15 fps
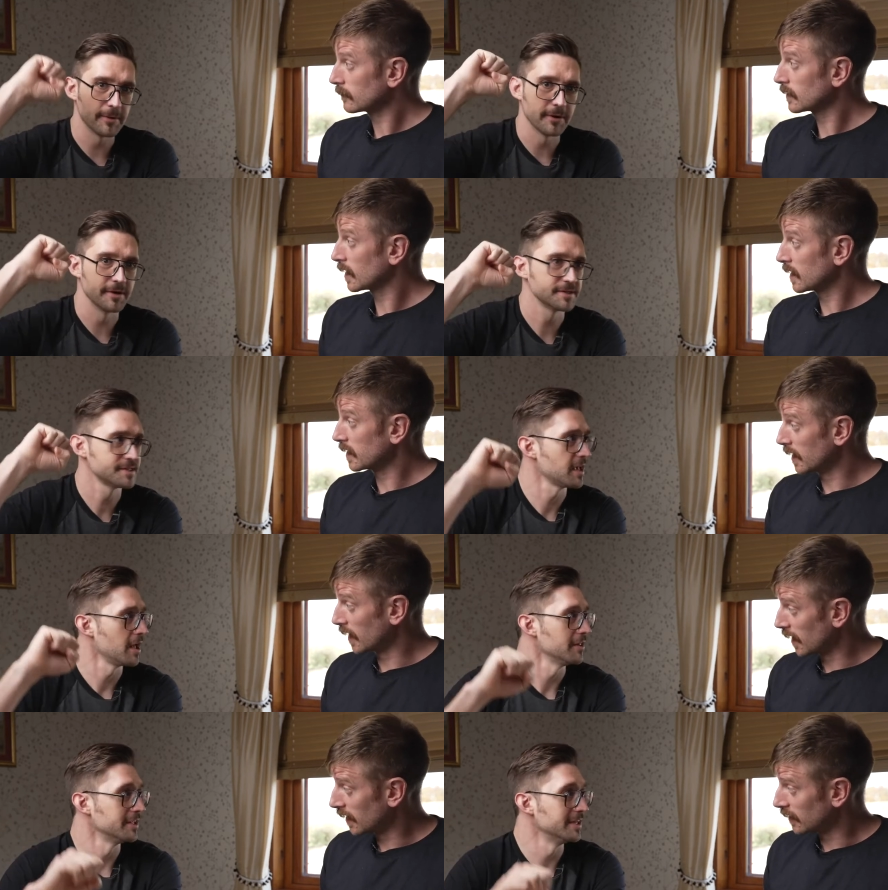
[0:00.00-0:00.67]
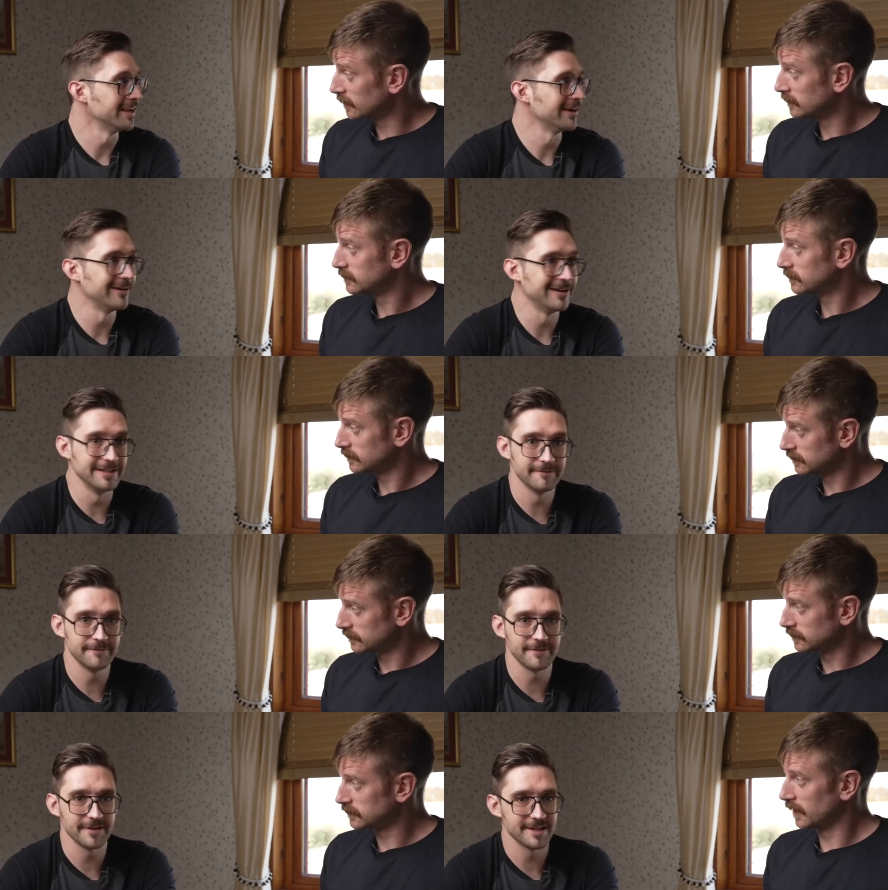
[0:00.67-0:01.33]
Speaker 1: or a solidarity yeah.
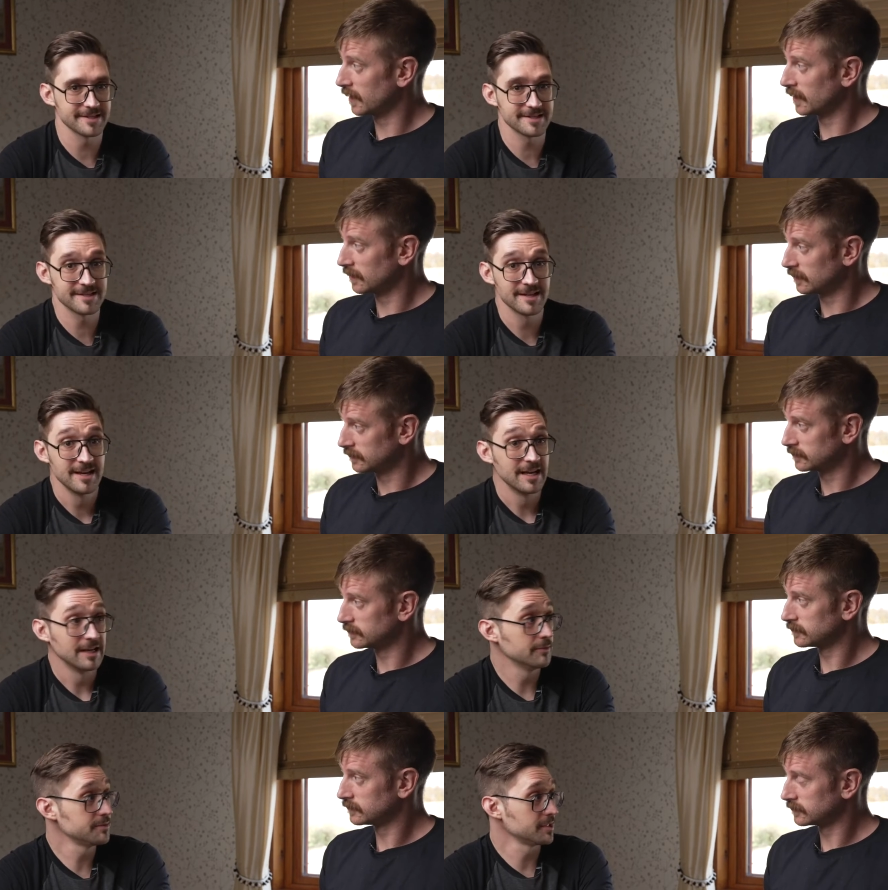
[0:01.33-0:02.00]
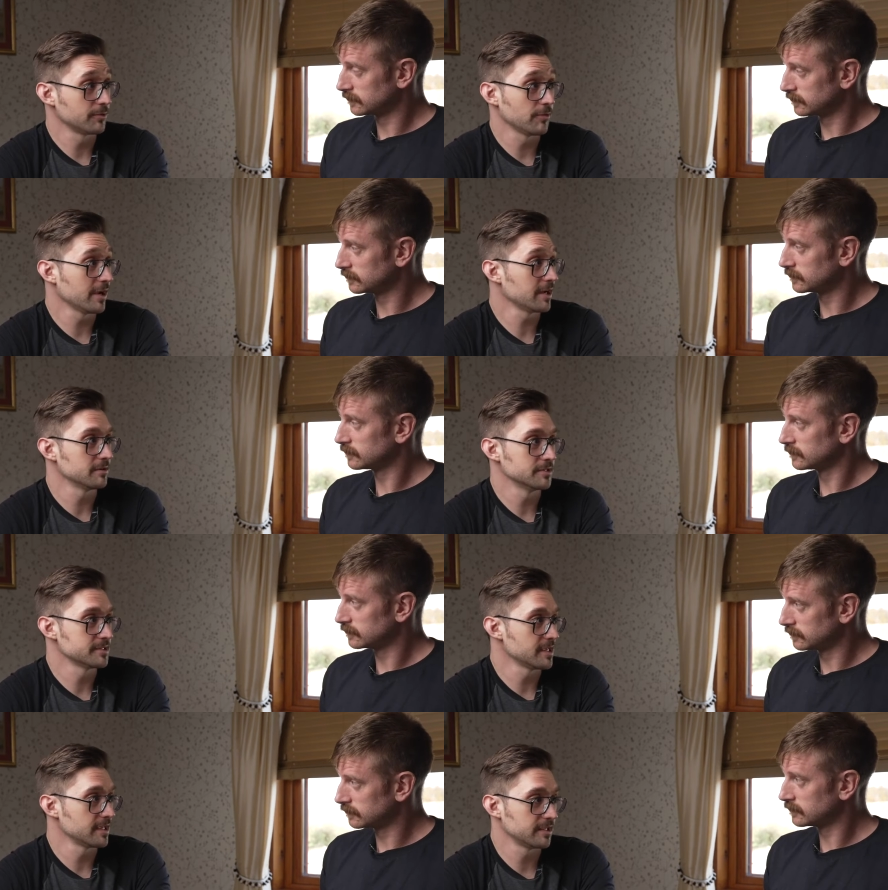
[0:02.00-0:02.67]
fist. Yeah. It was incredible. It
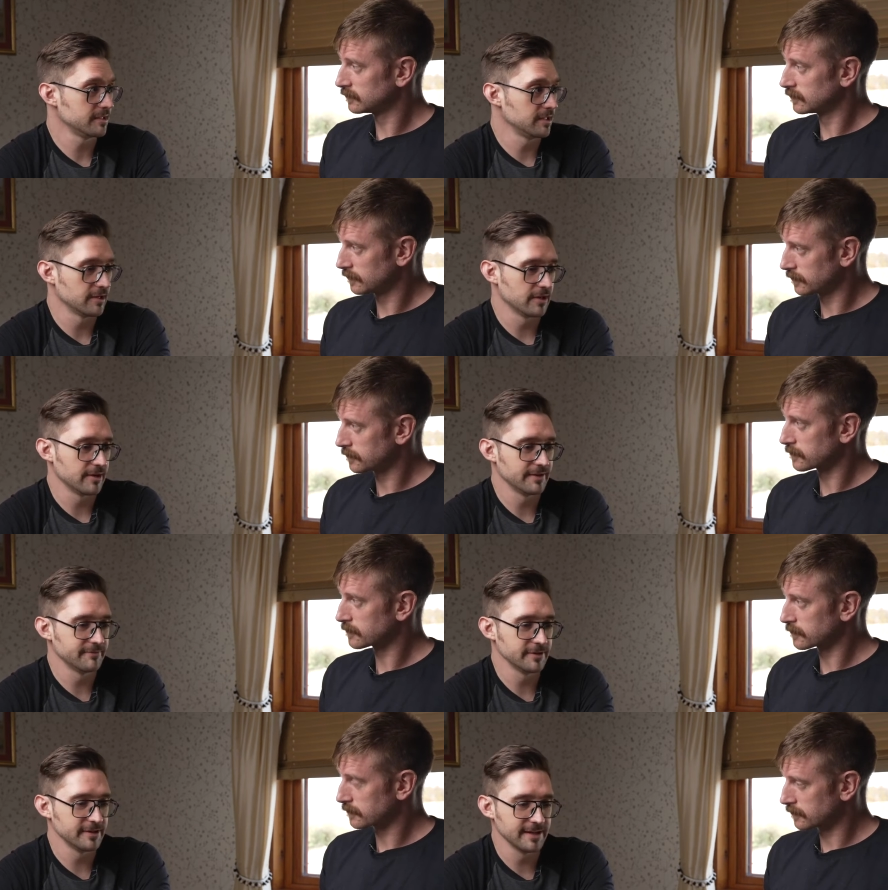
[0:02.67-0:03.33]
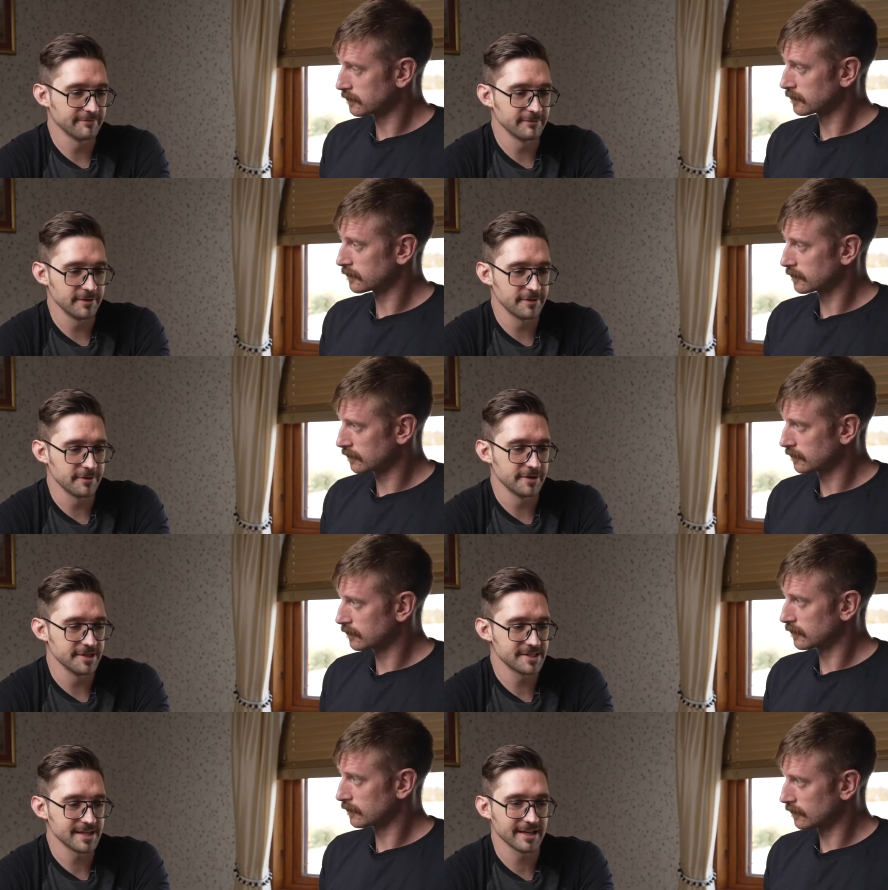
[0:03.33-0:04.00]
was like, you know, every every
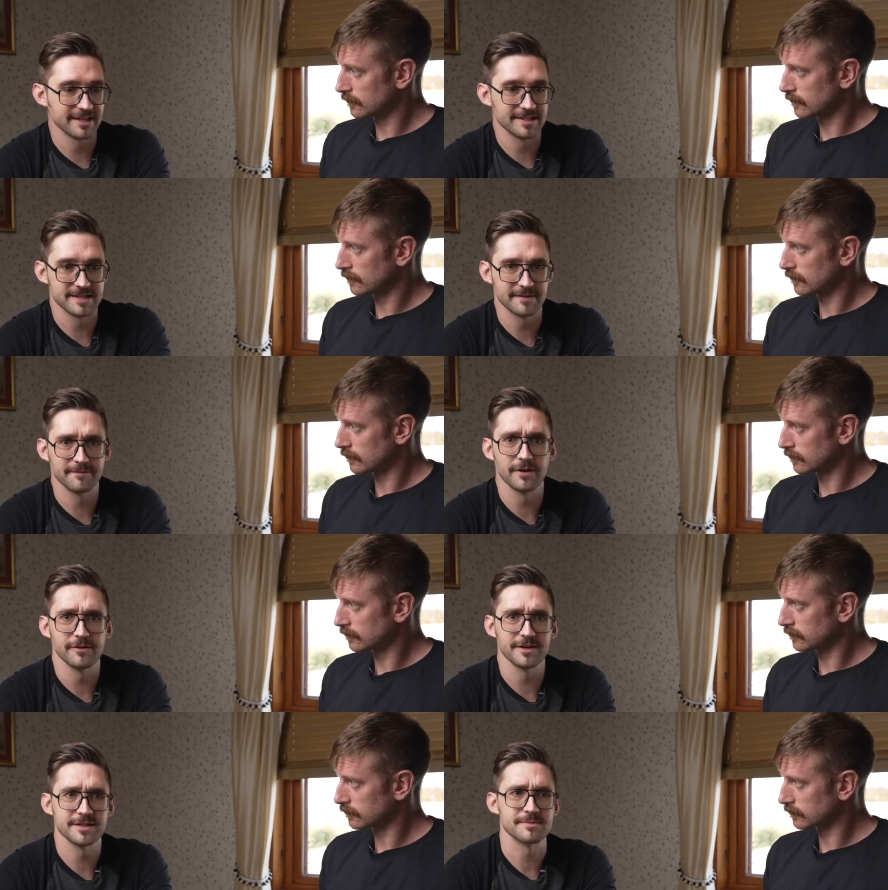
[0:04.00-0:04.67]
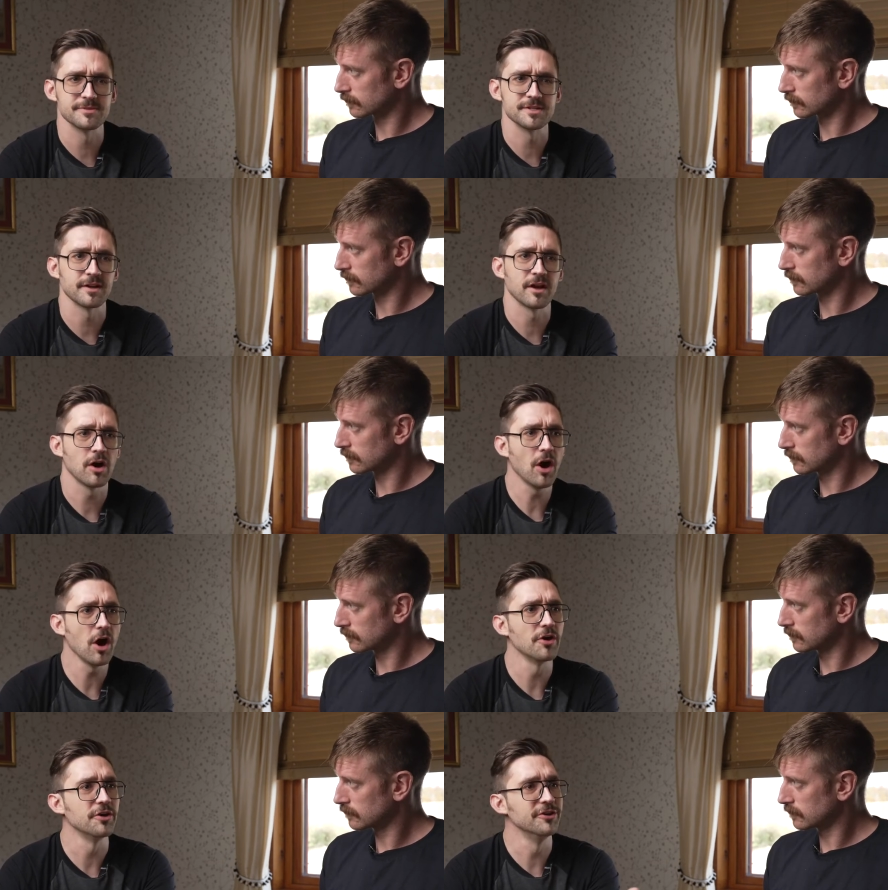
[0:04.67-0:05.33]
30 seconds it felt like somebody's like,
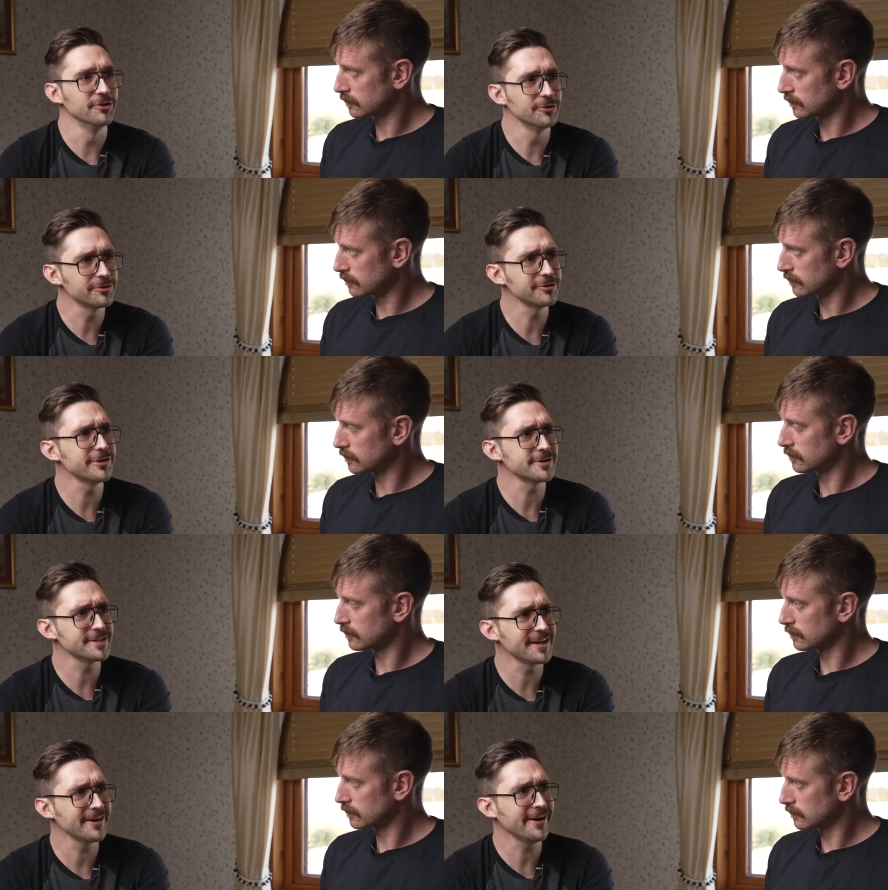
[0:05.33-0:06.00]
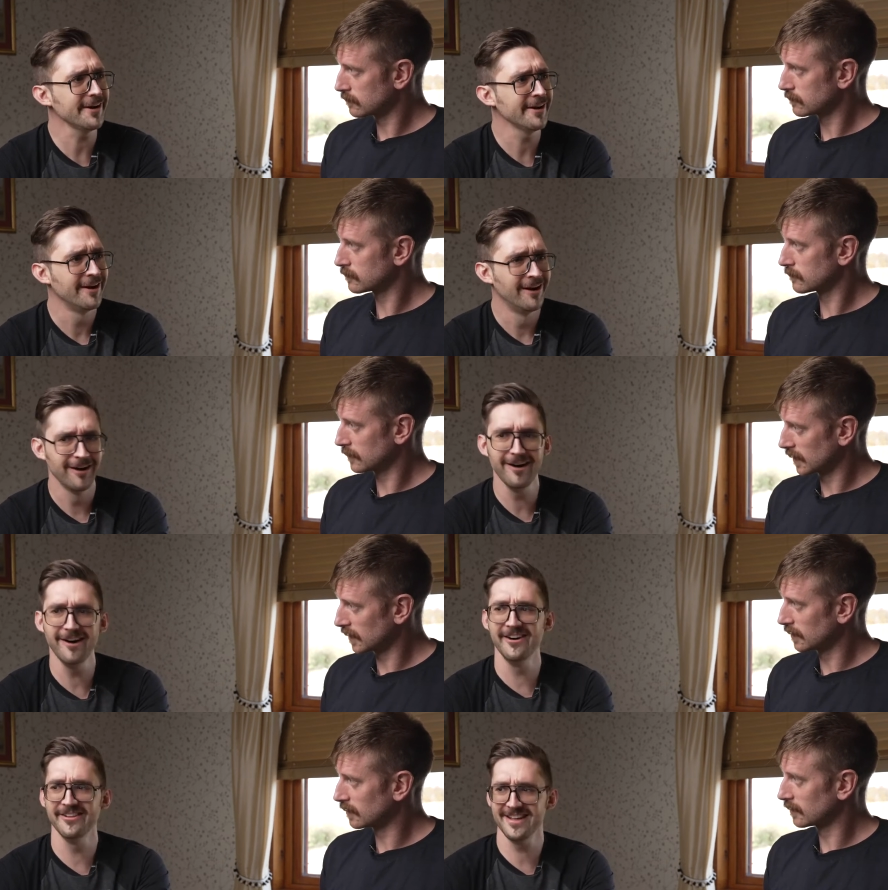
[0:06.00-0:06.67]
oh, nuclear's here?
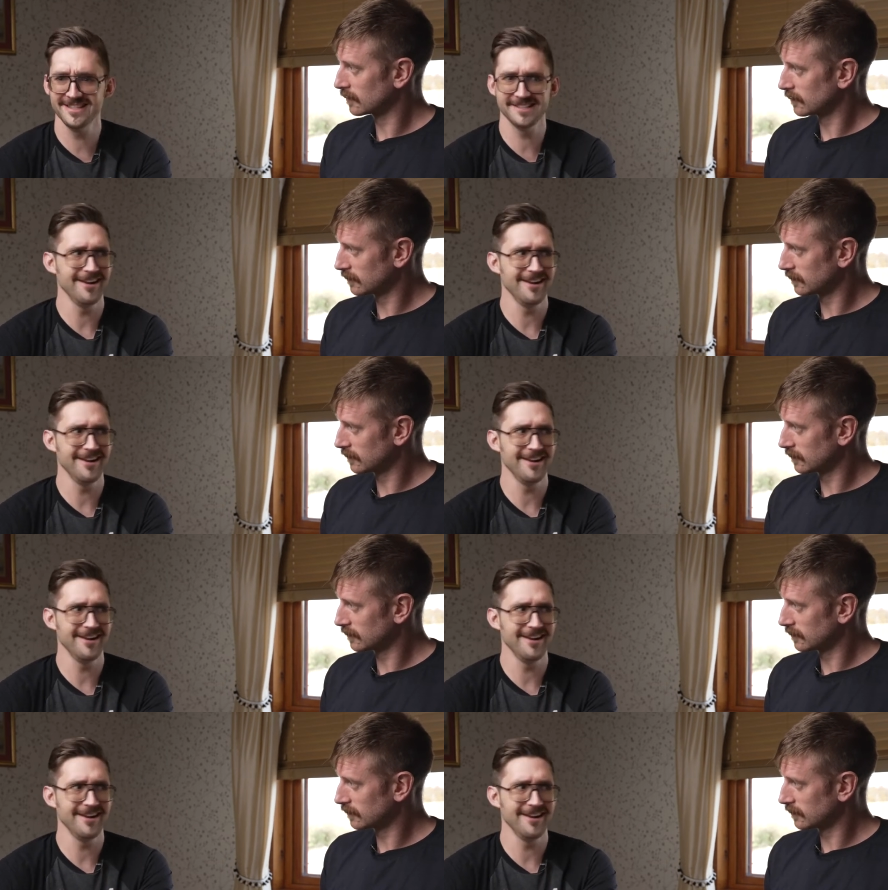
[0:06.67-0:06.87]
Oh, that's